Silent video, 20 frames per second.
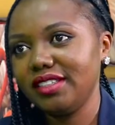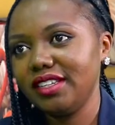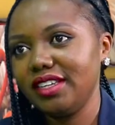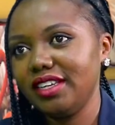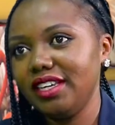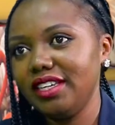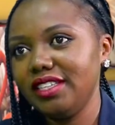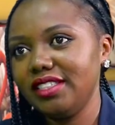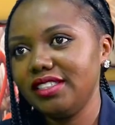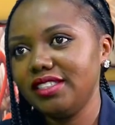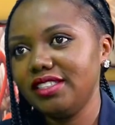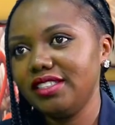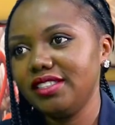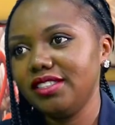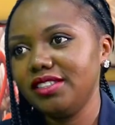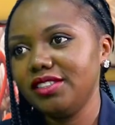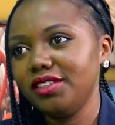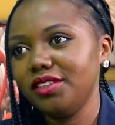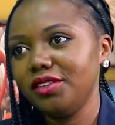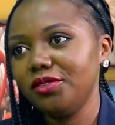
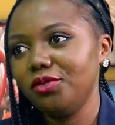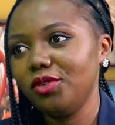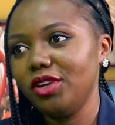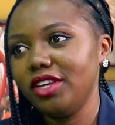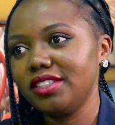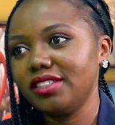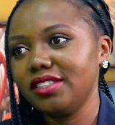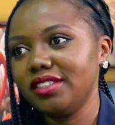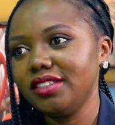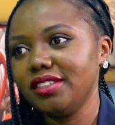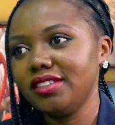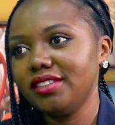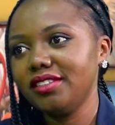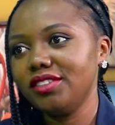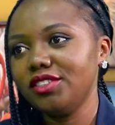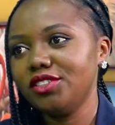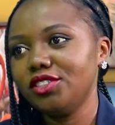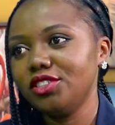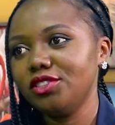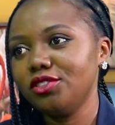is raising
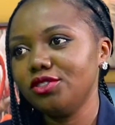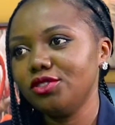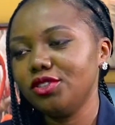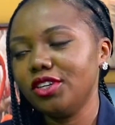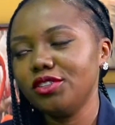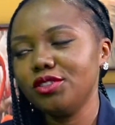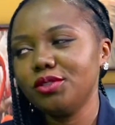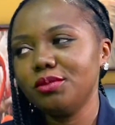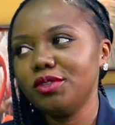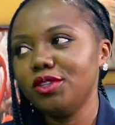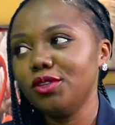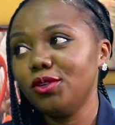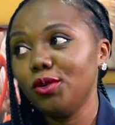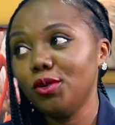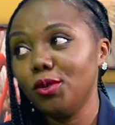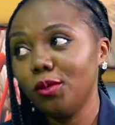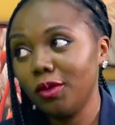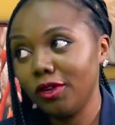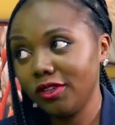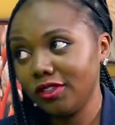children to be
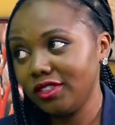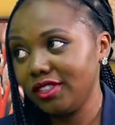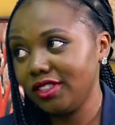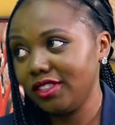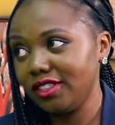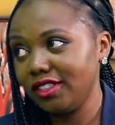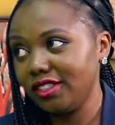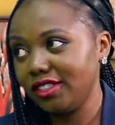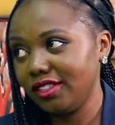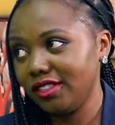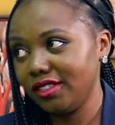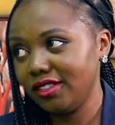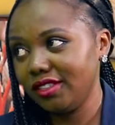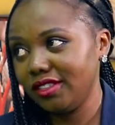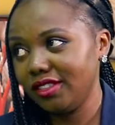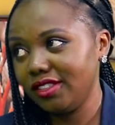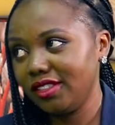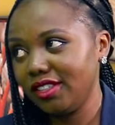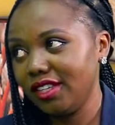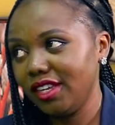global
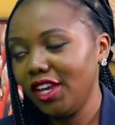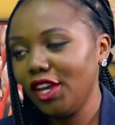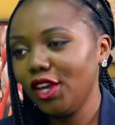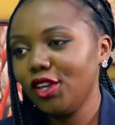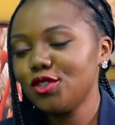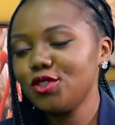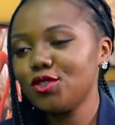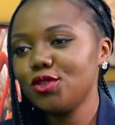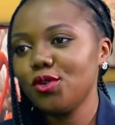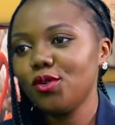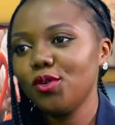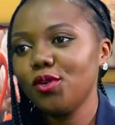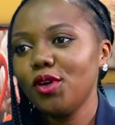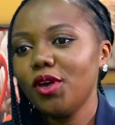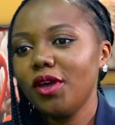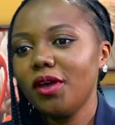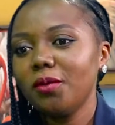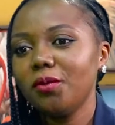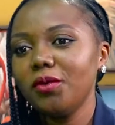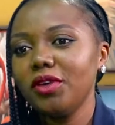citizens. So
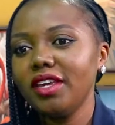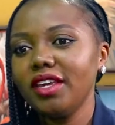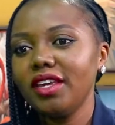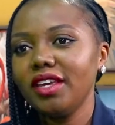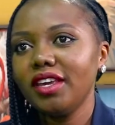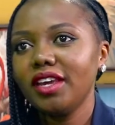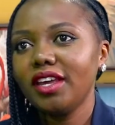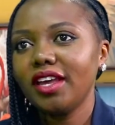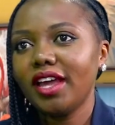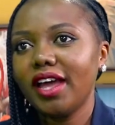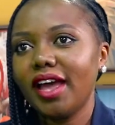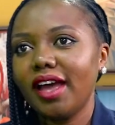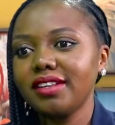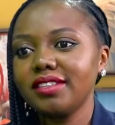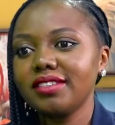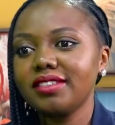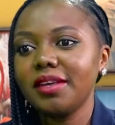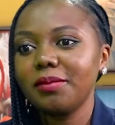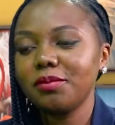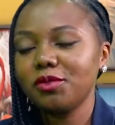we
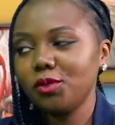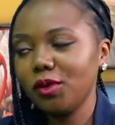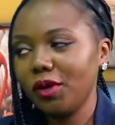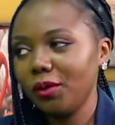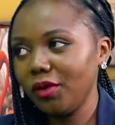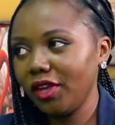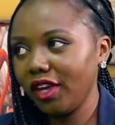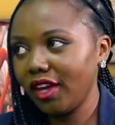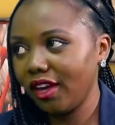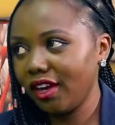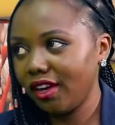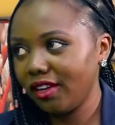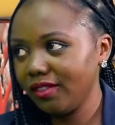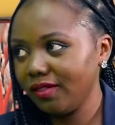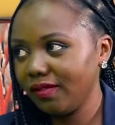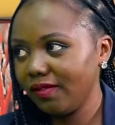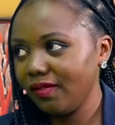accept where we are.